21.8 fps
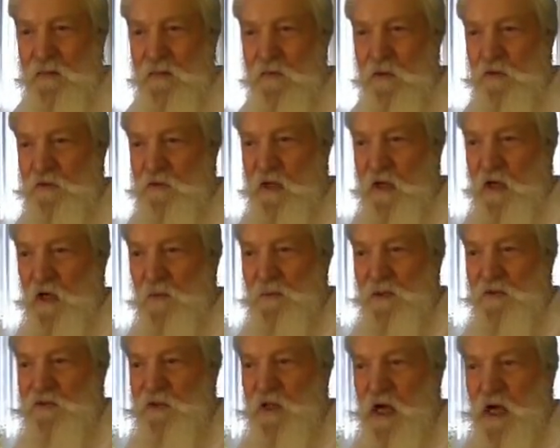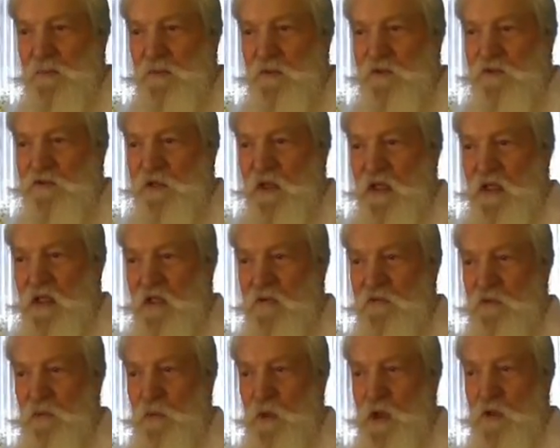The tail must compensate
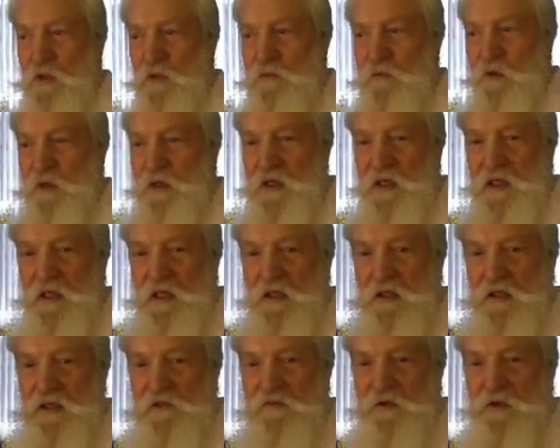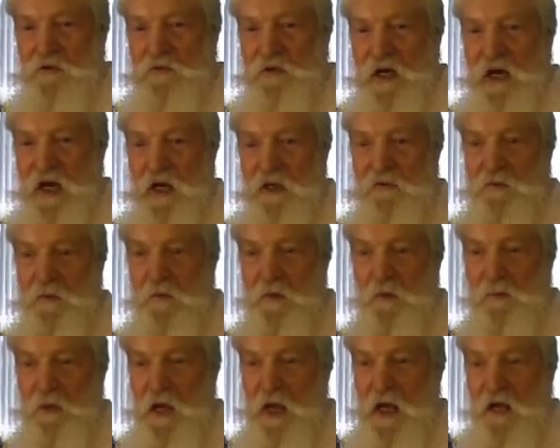as a rudder for any uneven drag from
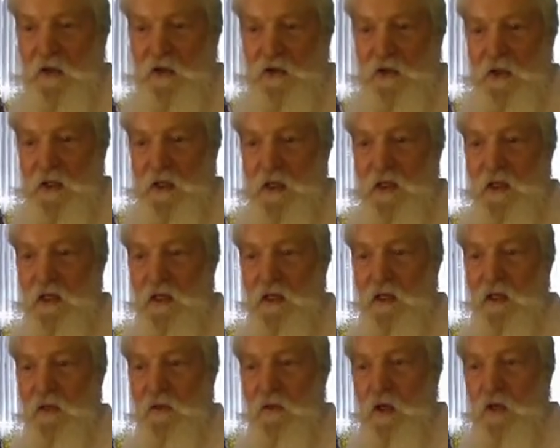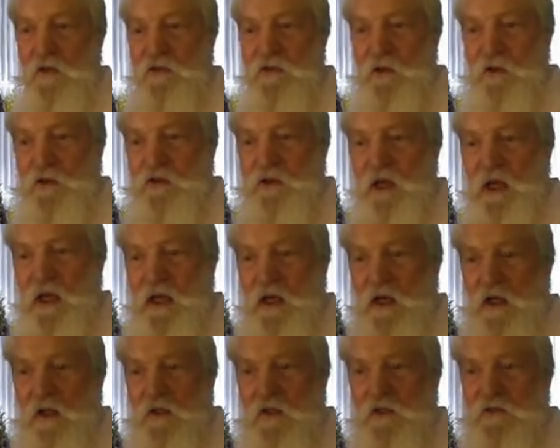the branch. Thus, the
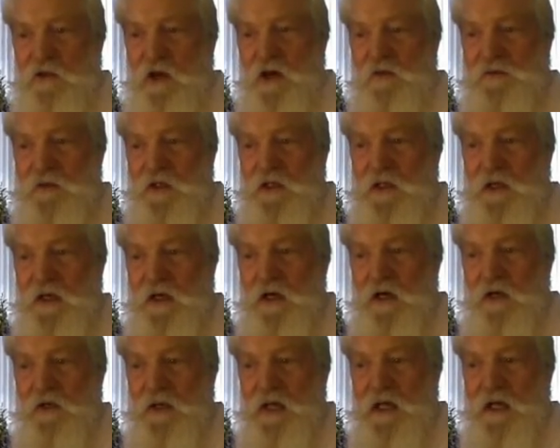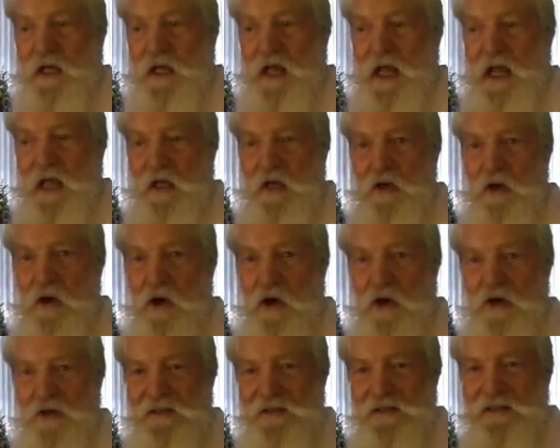tail is often held at an
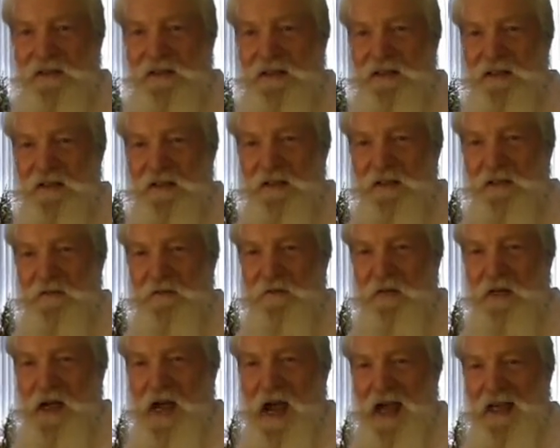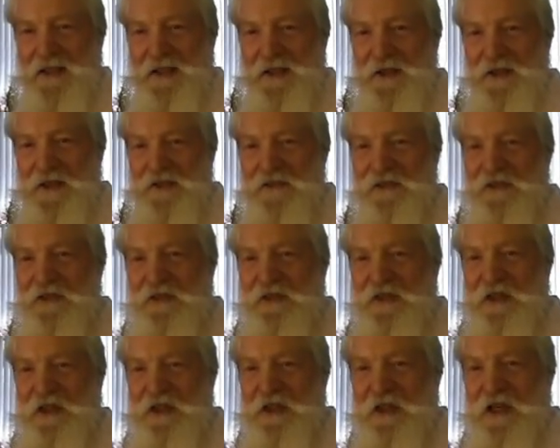angle for accurate
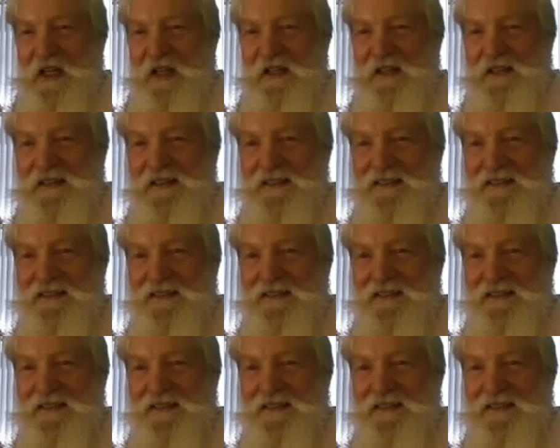steering.